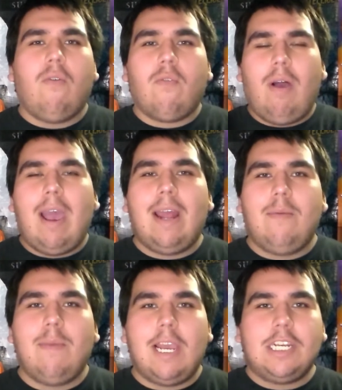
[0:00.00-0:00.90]
overall
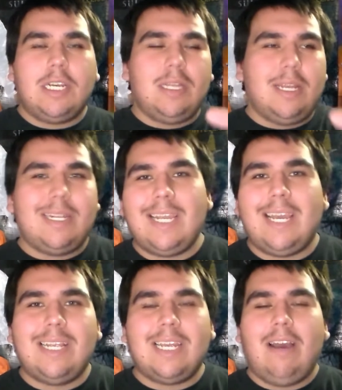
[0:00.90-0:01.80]
animation, the
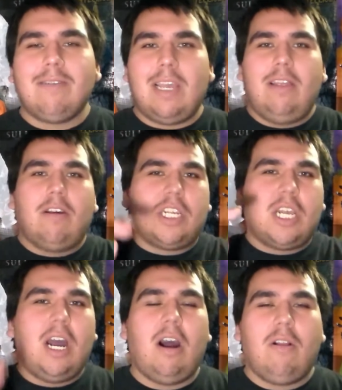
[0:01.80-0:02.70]
details, it looks
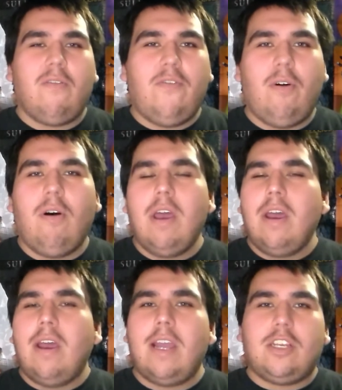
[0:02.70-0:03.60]
colorful.
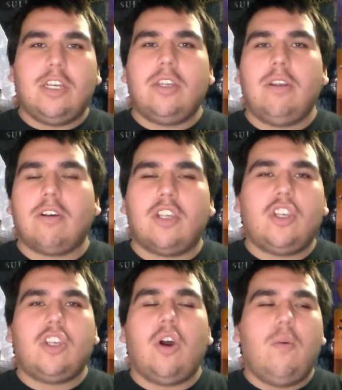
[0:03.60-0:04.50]
It just looks
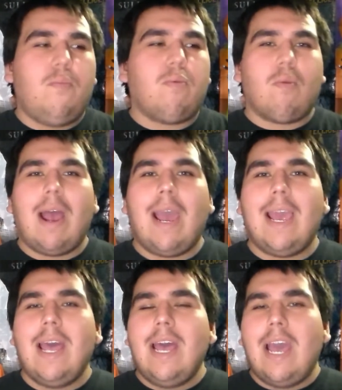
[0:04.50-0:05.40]
so
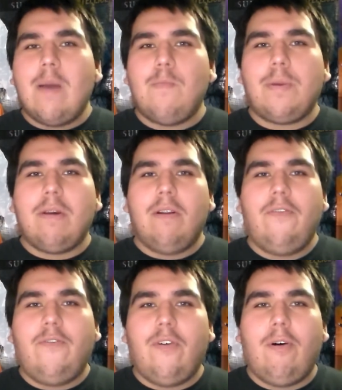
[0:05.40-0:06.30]
bright and
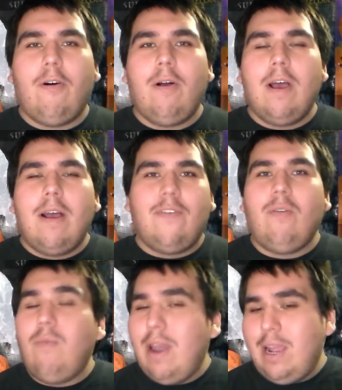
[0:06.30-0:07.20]
beautiful.
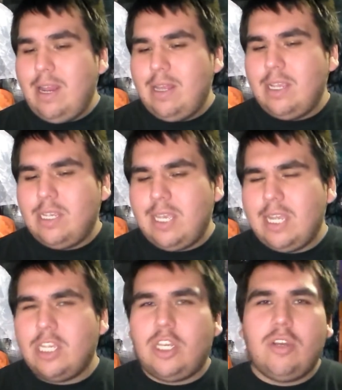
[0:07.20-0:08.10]
Even when the
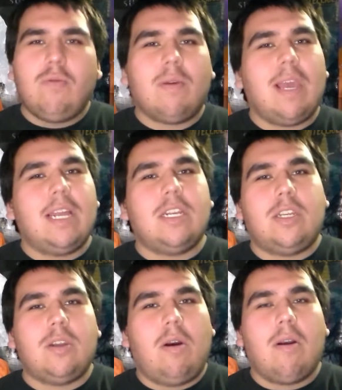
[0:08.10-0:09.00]
scenes do
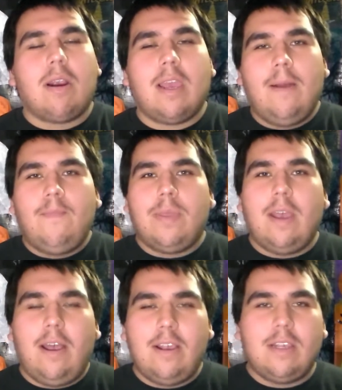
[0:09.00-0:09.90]
get dark,
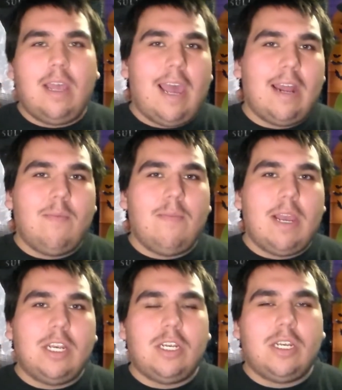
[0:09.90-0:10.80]
the
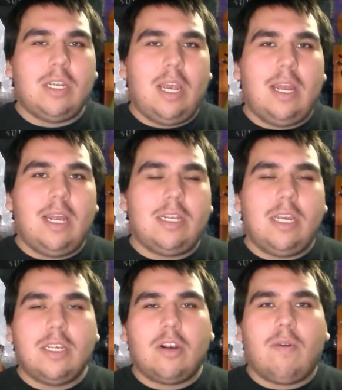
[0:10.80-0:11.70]
animation, it
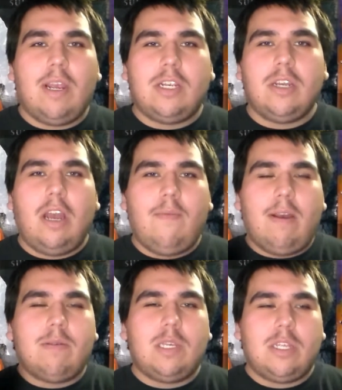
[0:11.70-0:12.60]
does a great job
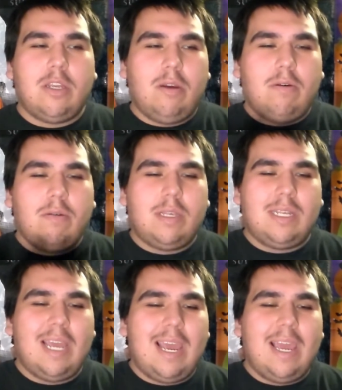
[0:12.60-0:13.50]
of still
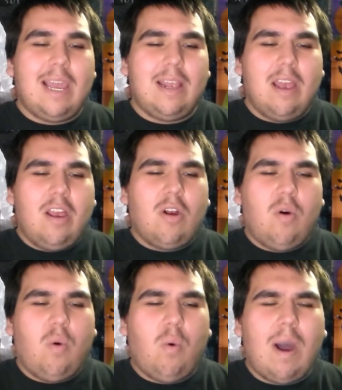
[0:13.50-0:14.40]
staying
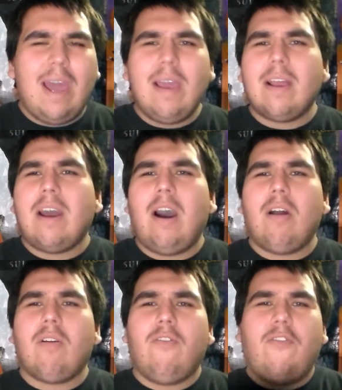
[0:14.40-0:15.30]
quite
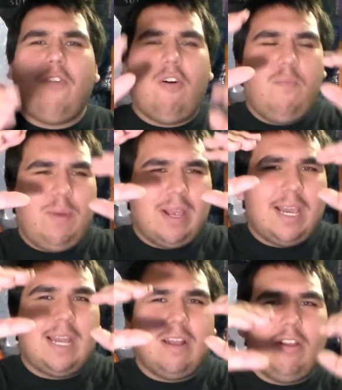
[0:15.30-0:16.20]
colorful but
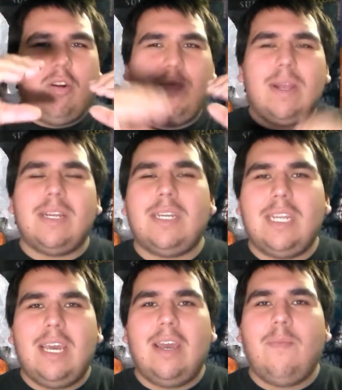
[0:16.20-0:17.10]
getting a little bit
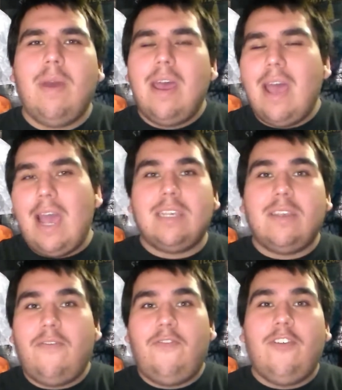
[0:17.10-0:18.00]
dim
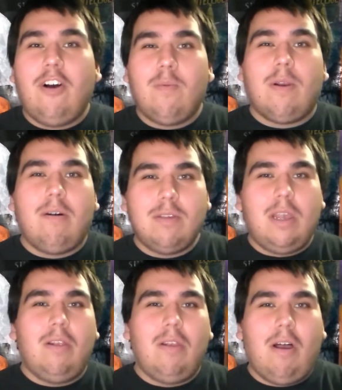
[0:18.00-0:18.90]
as the film goes
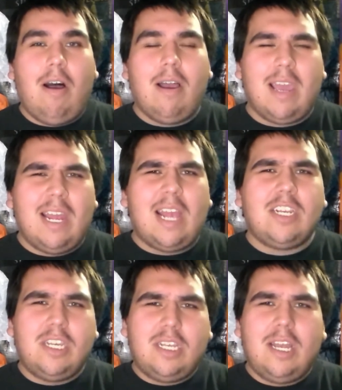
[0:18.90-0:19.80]
along. And I
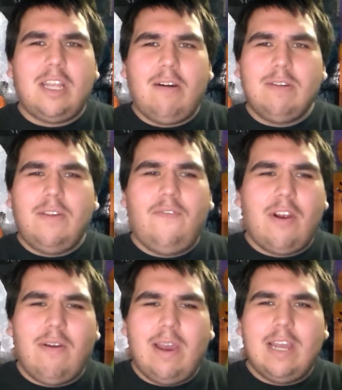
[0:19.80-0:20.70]
just thought that was a
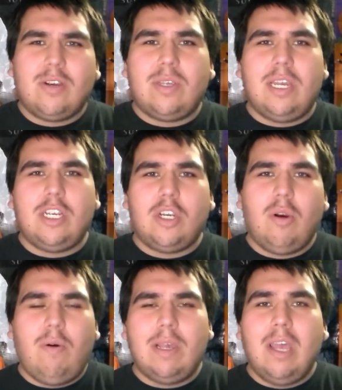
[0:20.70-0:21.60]
very interesting
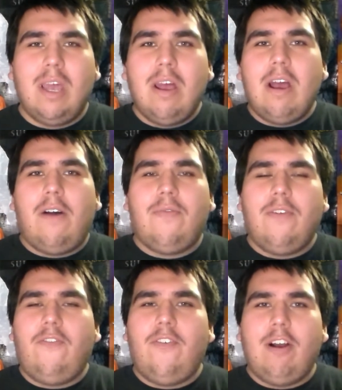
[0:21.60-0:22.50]
choice of
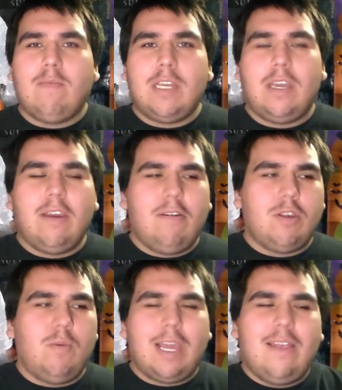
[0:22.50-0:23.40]
the film to
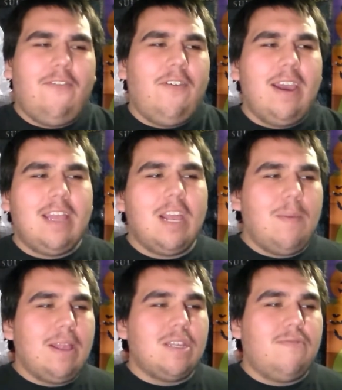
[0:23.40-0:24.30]
use. And the funny thing
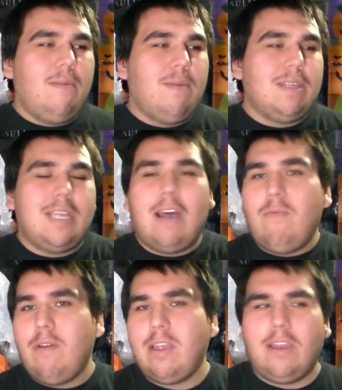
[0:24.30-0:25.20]
about this film is
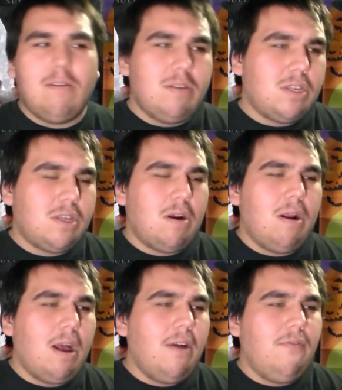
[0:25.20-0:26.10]
that when you start
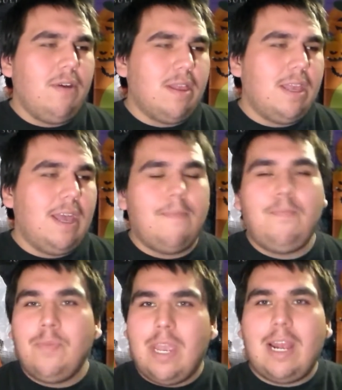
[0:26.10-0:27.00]
off with it,
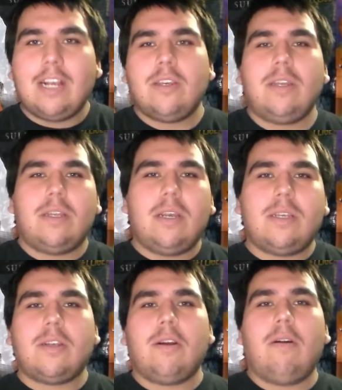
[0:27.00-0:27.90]
it actually does
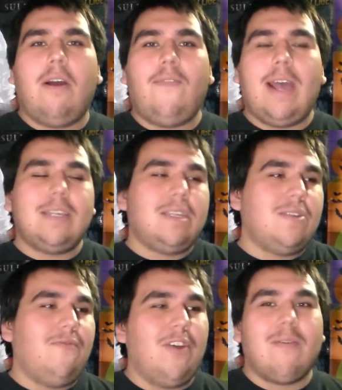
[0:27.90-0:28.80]
start off as
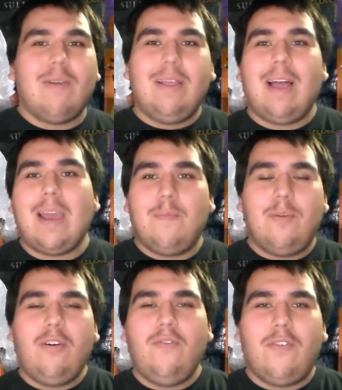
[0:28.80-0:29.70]
this very light
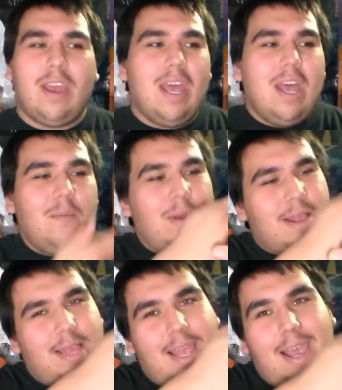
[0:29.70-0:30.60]
movie,
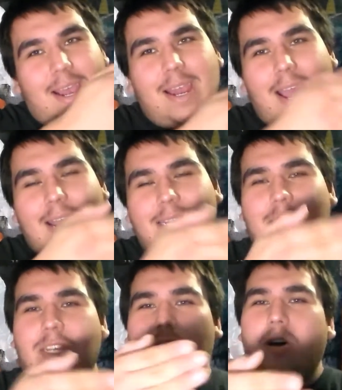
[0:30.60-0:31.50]
but then as
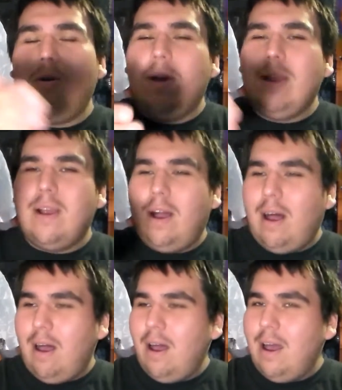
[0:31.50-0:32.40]
it's going
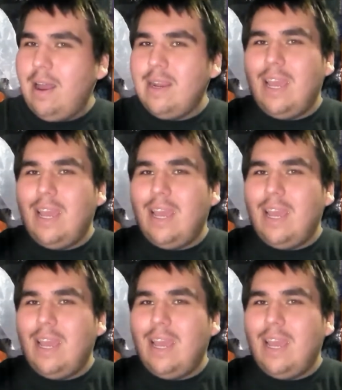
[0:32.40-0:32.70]
on